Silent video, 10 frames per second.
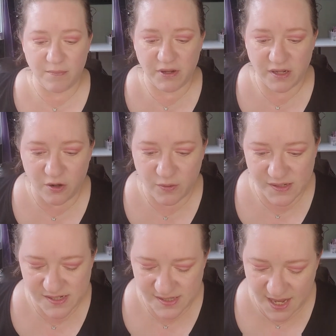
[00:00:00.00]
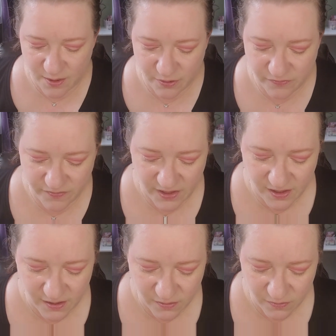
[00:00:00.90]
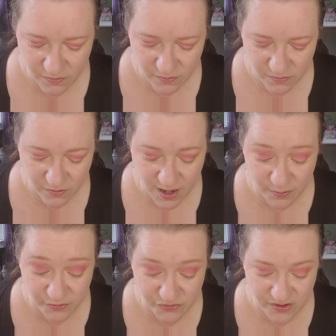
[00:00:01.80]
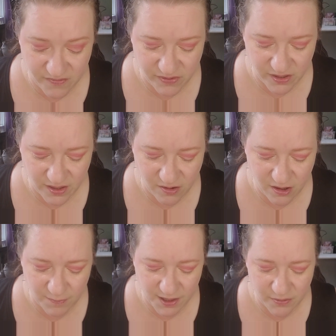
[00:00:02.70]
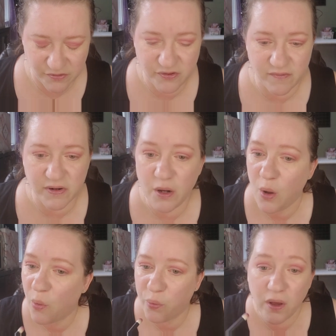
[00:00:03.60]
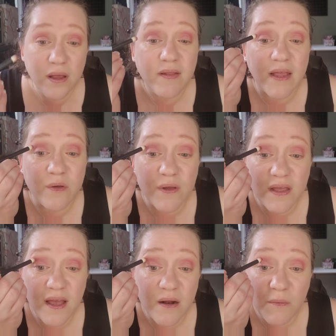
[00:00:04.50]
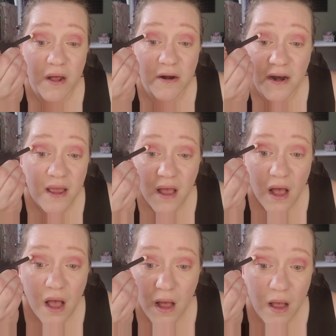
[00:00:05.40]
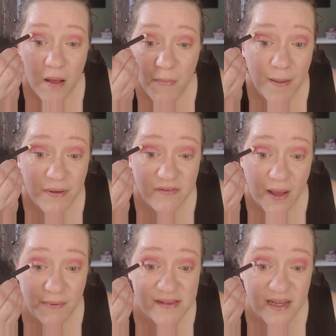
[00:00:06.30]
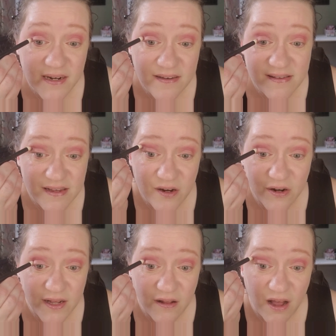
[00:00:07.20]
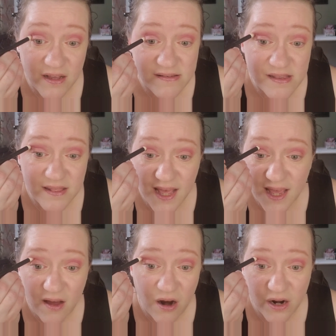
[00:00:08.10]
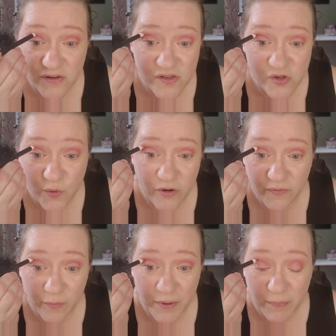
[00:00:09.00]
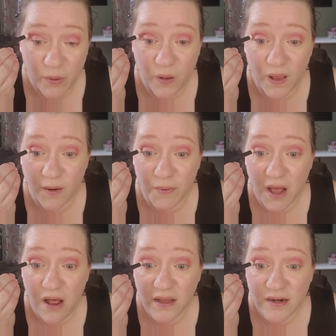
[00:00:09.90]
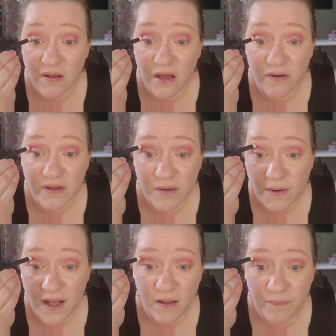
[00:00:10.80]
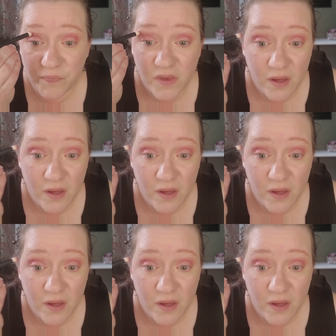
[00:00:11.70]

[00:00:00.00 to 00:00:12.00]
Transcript: I'm going to go into the outer V or outer seven. I call it my outer seven. Thank you, Geek Out of Water. Um, I'm, I'm excited to see her in-laws. They are such wonderful people, and we all get along really well.